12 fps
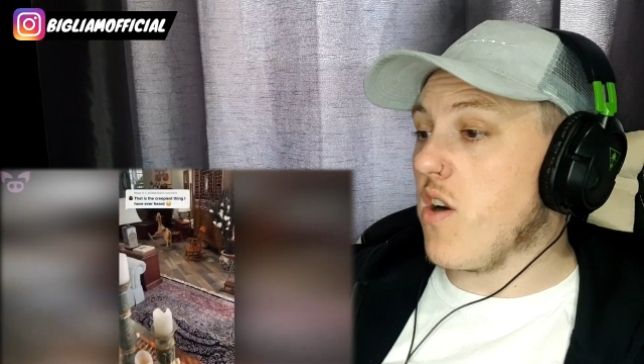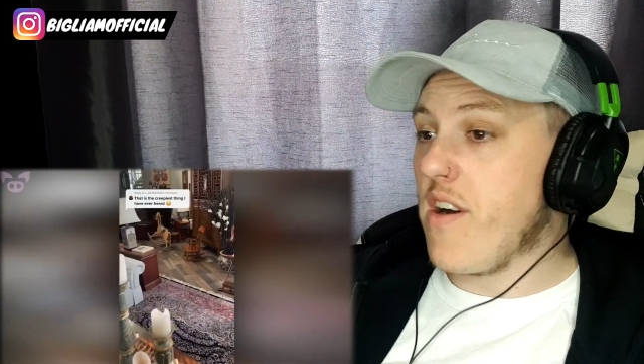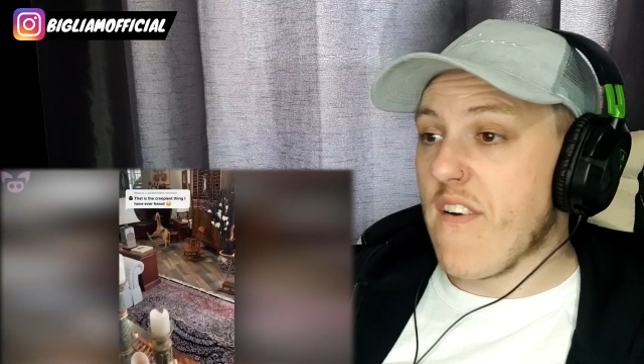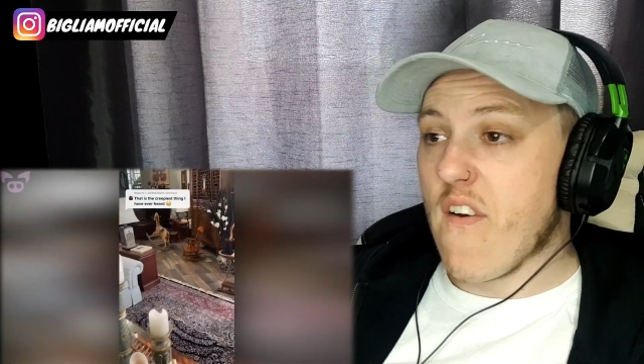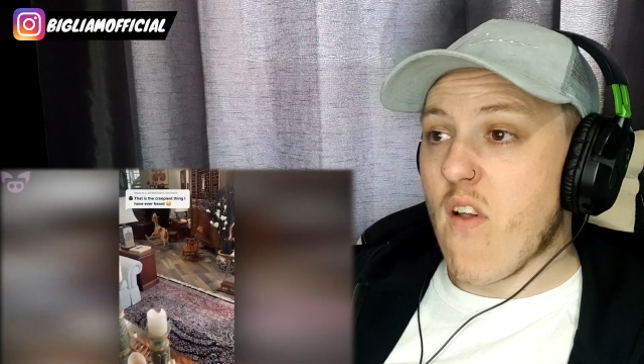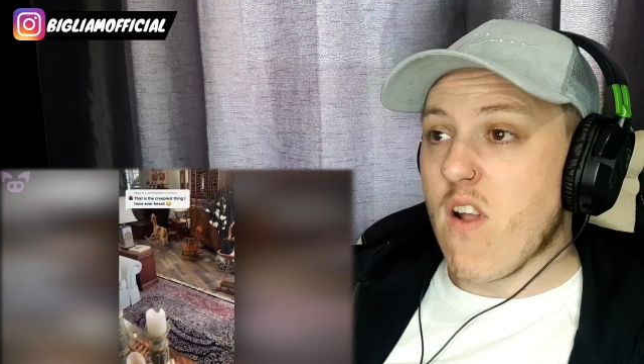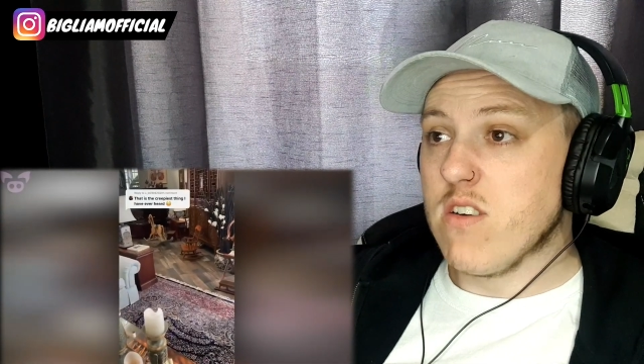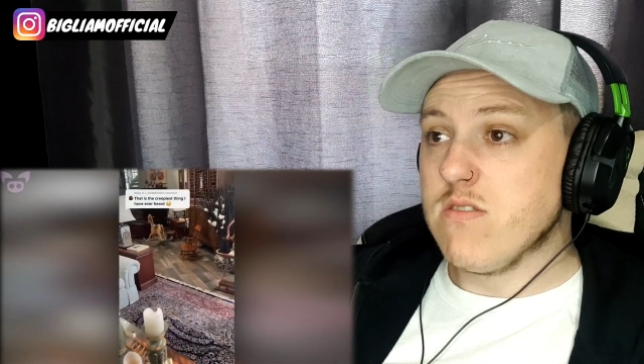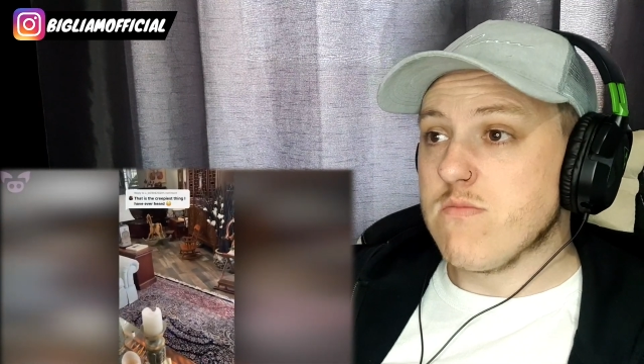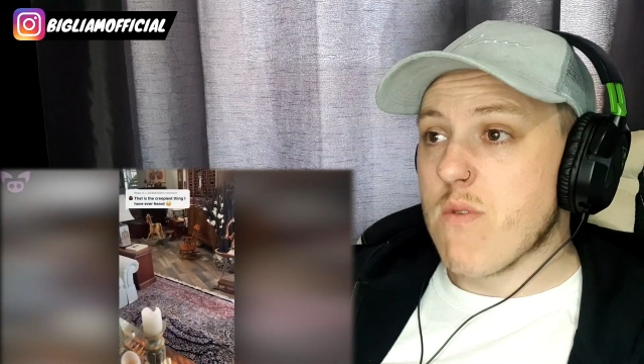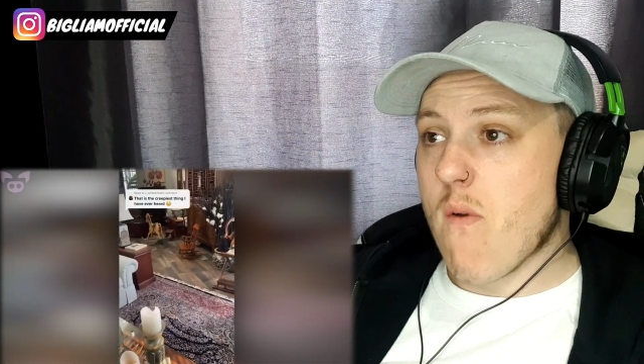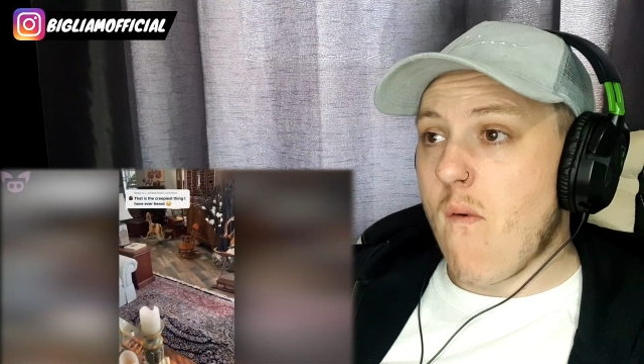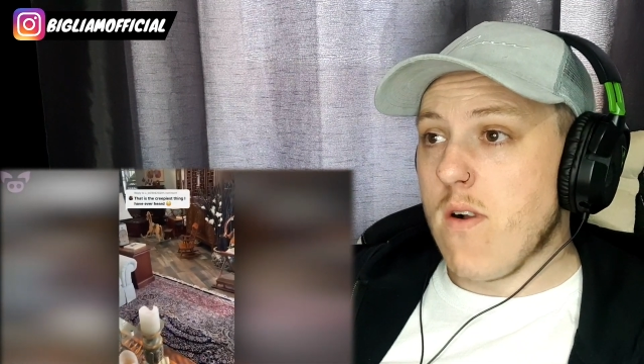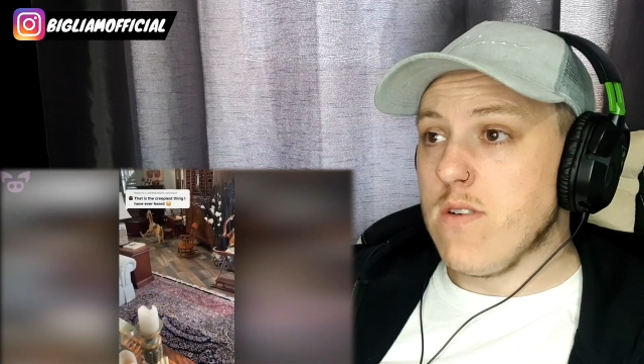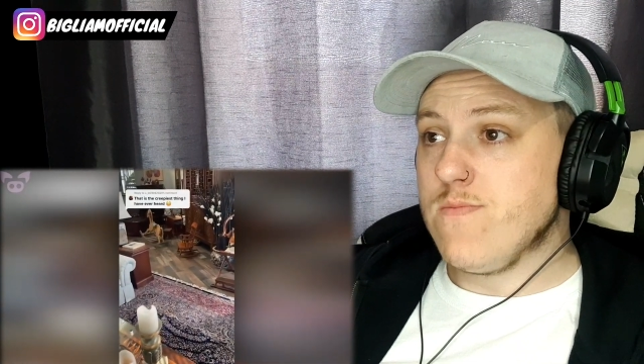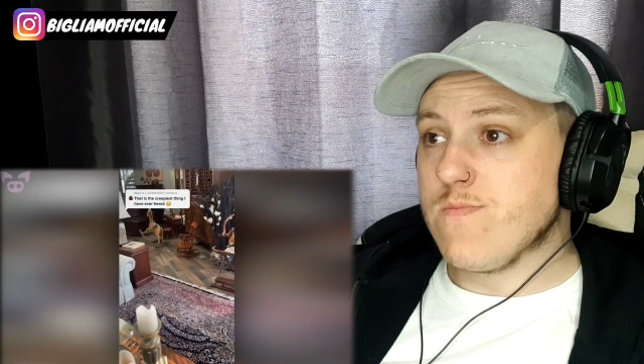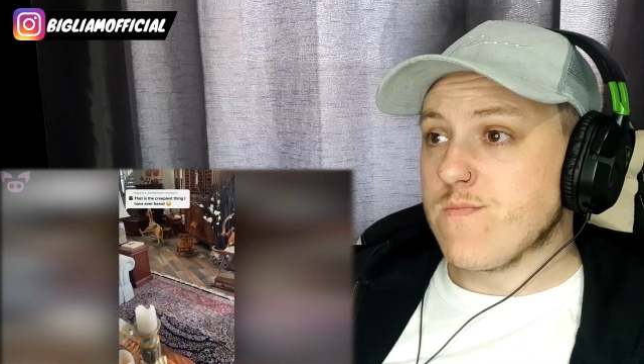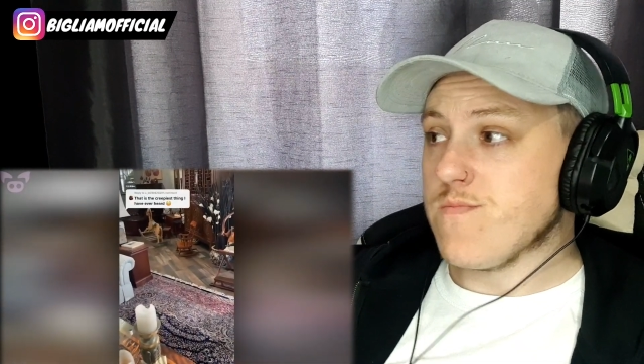A link in the description box
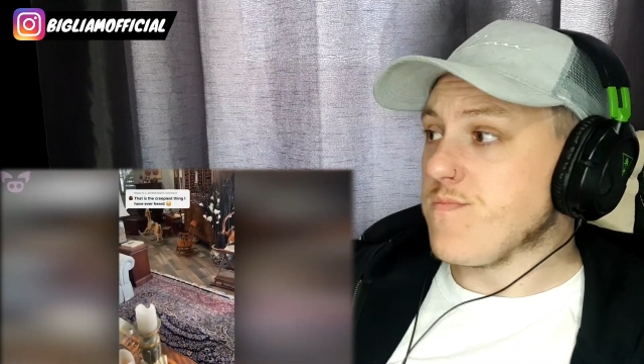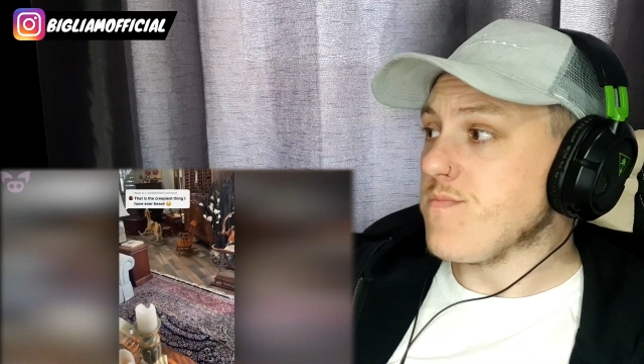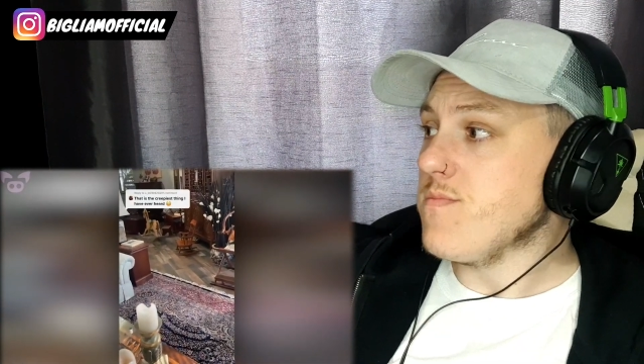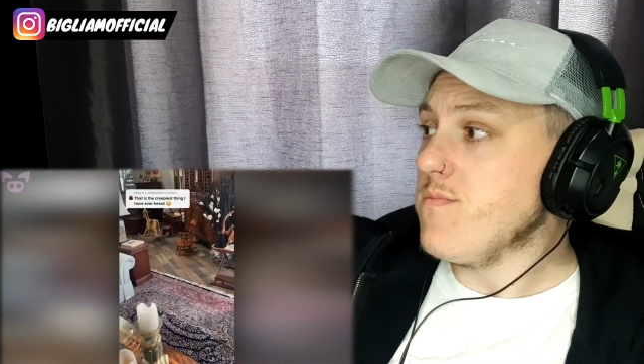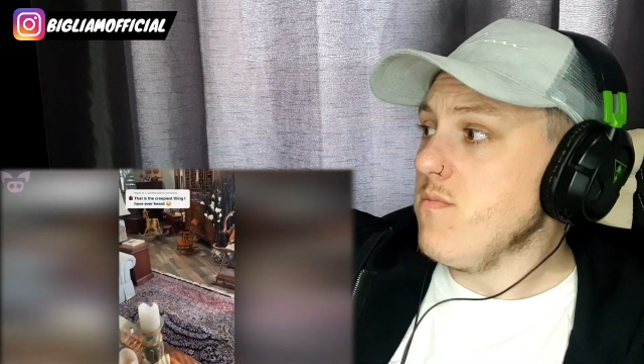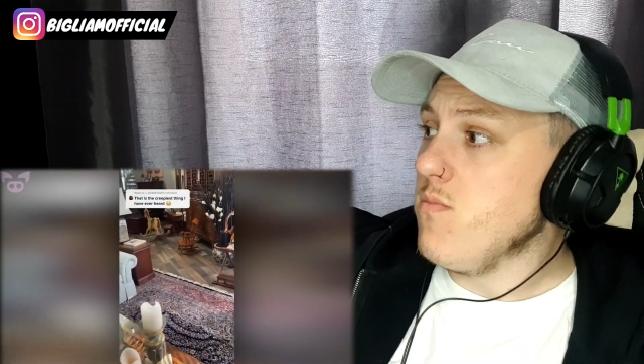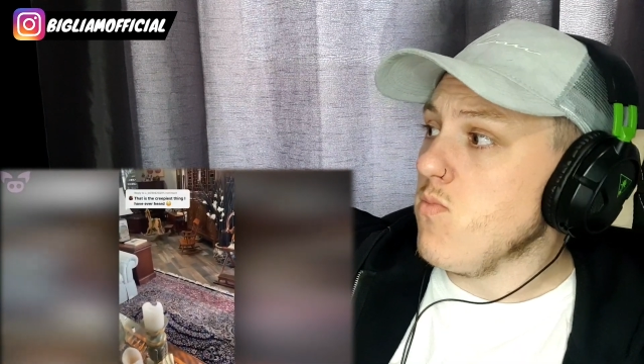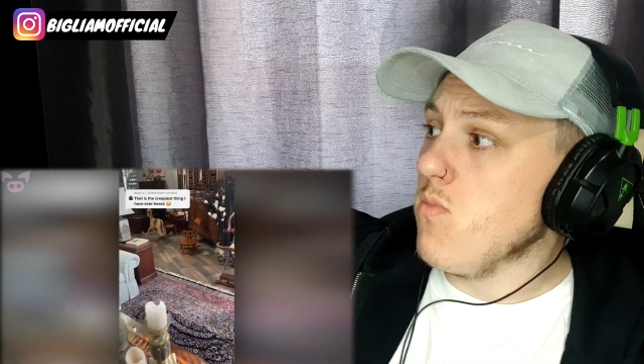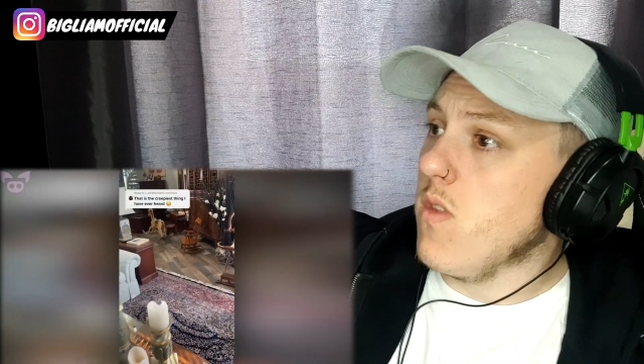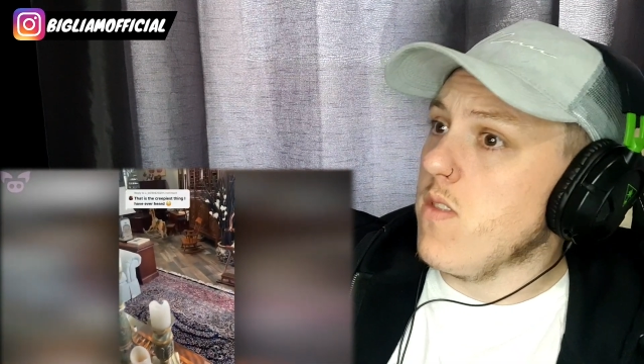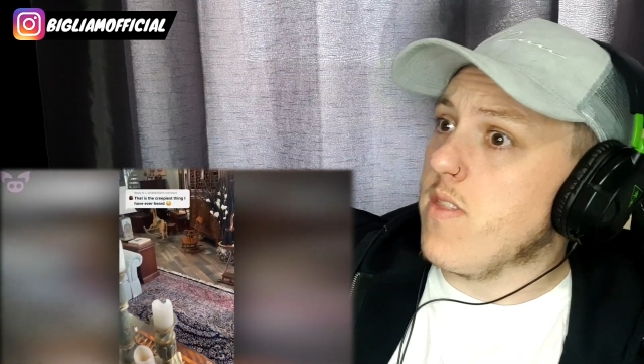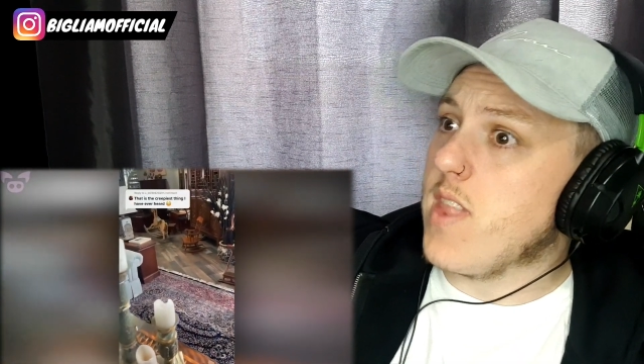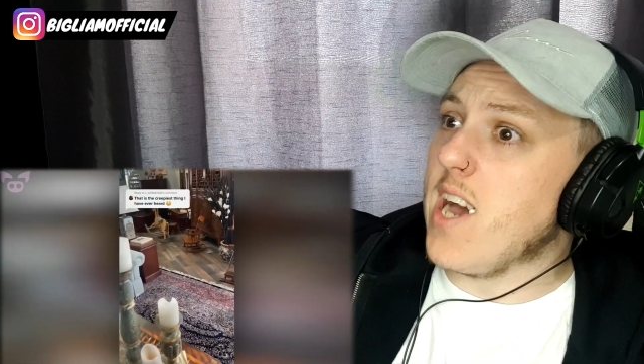below. It's well worth